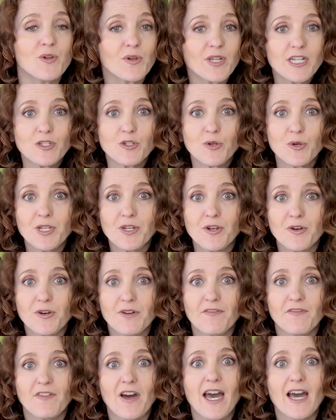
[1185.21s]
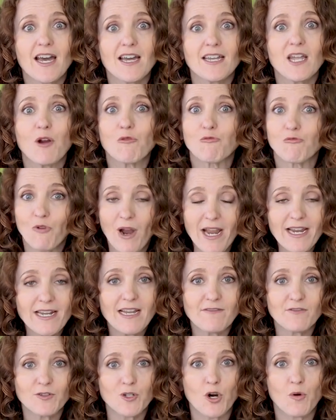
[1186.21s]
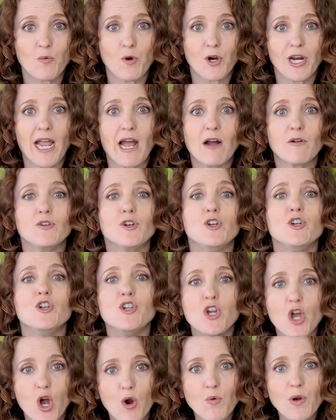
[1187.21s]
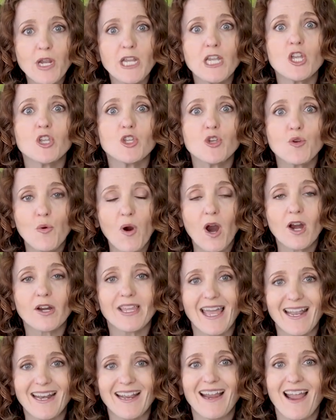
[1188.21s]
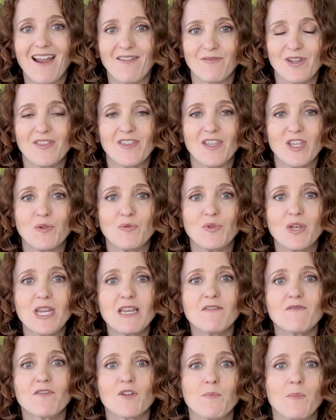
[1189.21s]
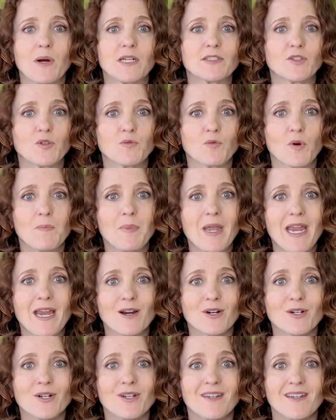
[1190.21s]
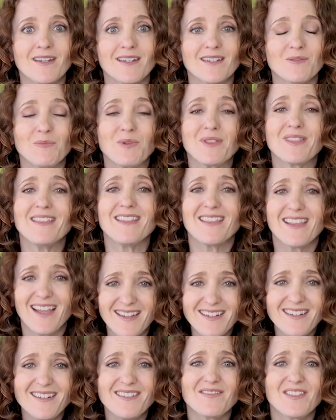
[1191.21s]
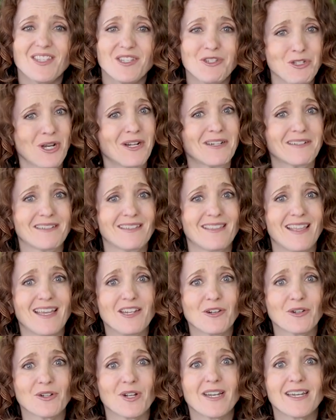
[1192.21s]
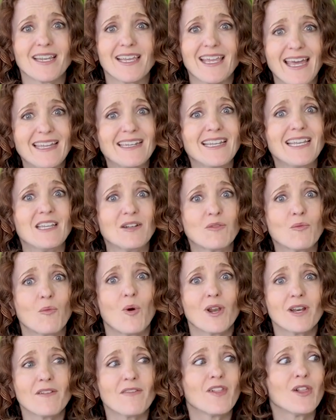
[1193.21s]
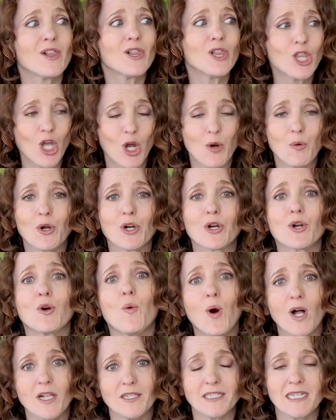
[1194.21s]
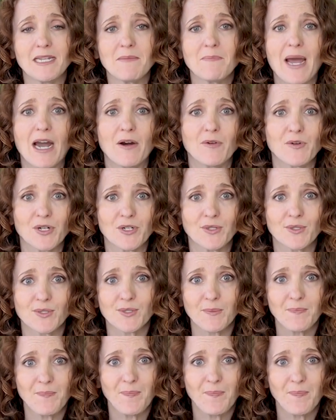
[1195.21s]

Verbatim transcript: You can enjoy Neurify right after a workout, knowing you are getting everything you need for muscle repair with none of the junk that you're going to get in one of the lower quality powders.